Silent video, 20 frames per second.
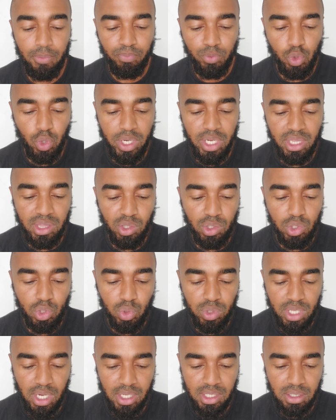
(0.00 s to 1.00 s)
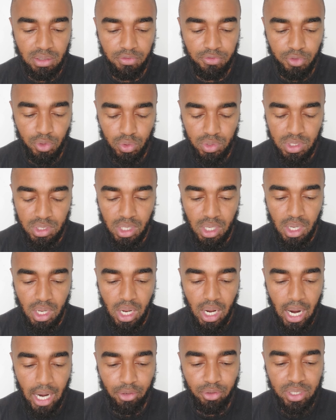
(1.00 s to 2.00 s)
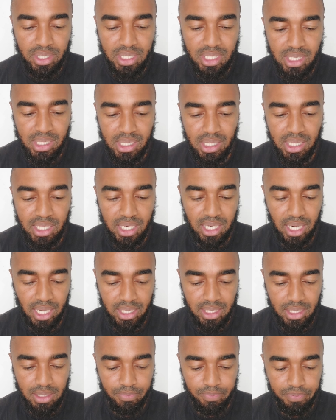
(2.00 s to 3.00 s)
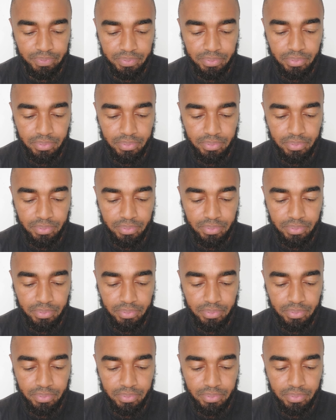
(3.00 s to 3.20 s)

22,000 views, 163 likes.